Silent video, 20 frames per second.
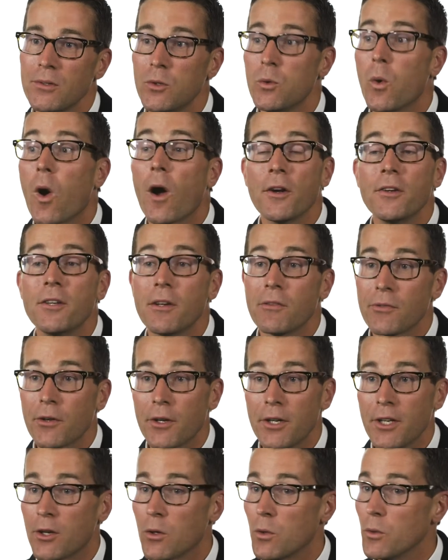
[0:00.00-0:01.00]
who are
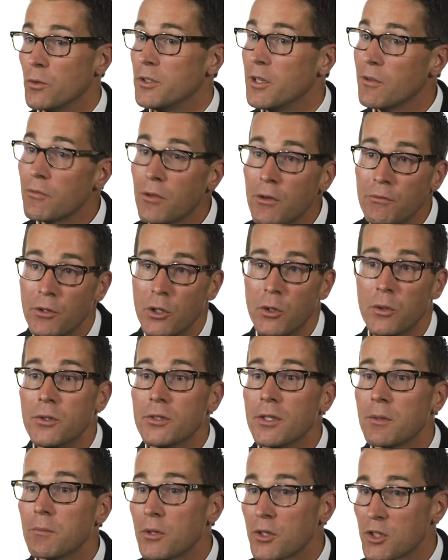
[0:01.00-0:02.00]
different and hold different views
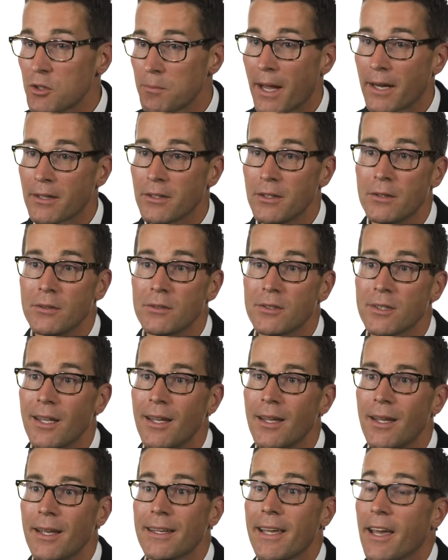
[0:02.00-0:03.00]
and perspectives
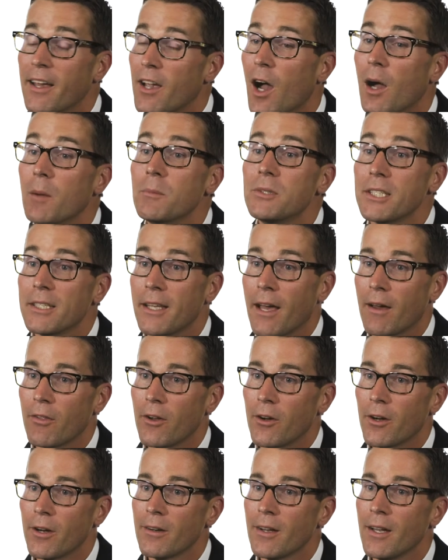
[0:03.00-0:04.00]
can come
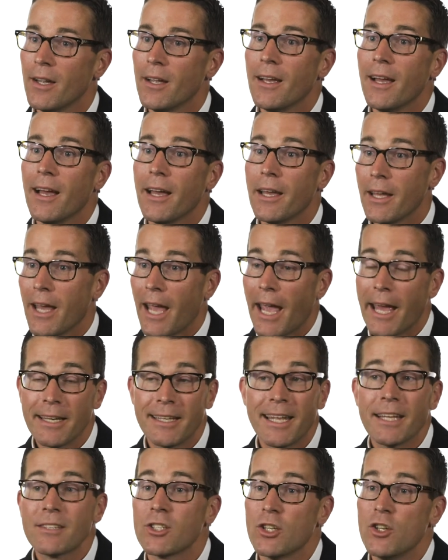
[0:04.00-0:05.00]
together and
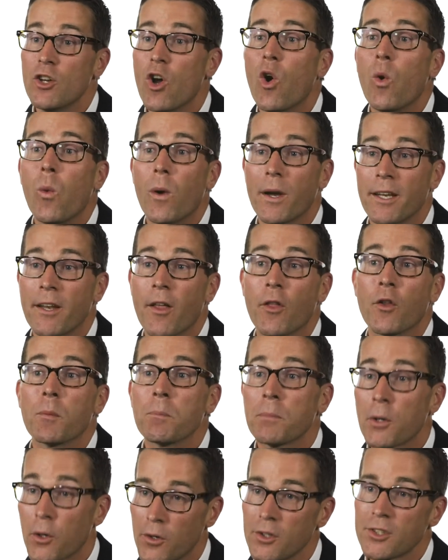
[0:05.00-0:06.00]
get to know one another
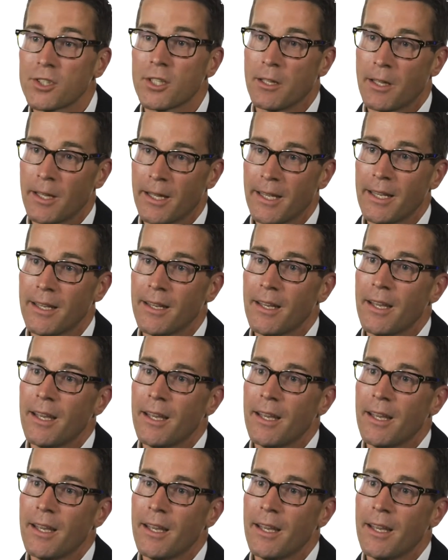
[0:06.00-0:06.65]
personally.